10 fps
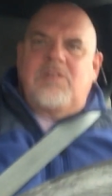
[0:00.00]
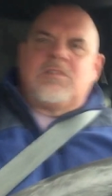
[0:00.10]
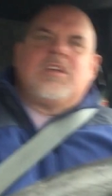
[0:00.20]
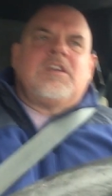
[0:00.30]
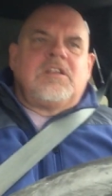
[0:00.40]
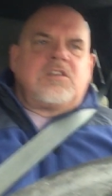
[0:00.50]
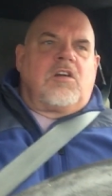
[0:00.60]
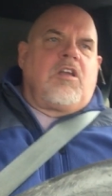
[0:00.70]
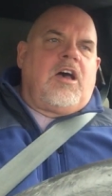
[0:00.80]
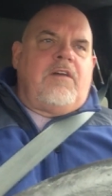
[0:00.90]
you
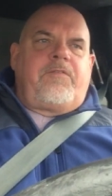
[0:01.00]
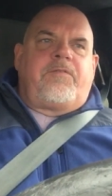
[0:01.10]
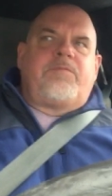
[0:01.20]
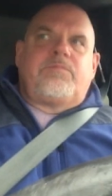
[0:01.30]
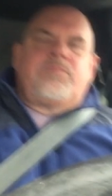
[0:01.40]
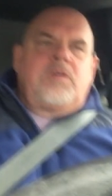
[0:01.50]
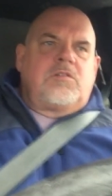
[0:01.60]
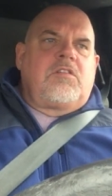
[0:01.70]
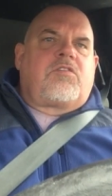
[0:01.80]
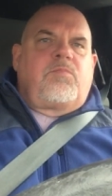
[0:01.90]
turn off. You
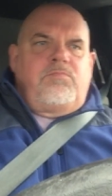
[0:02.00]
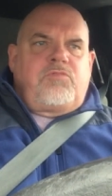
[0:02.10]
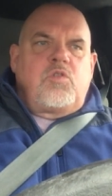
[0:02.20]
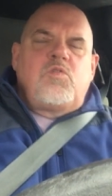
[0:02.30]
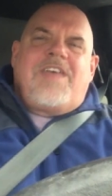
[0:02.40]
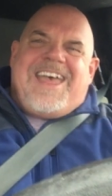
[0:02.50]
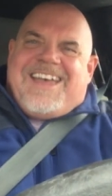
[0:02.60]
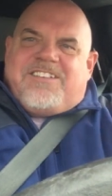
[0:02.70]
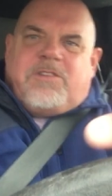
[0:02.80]
know, just do that,